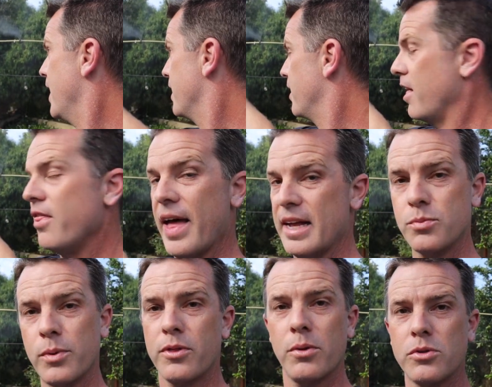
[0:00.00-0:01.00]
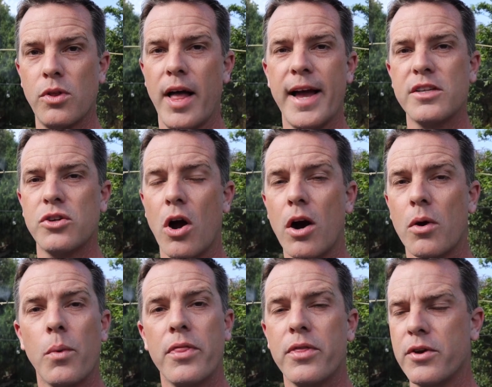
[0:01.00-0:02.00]
And that's what those lines
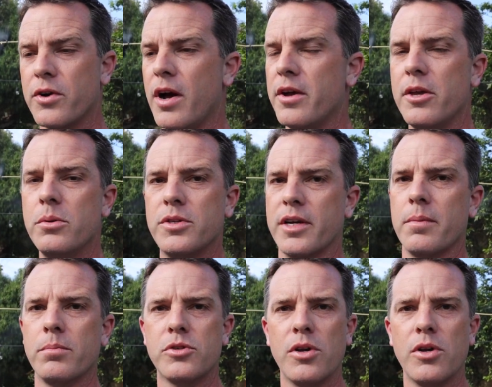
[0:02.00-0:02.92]
are when you're not using them.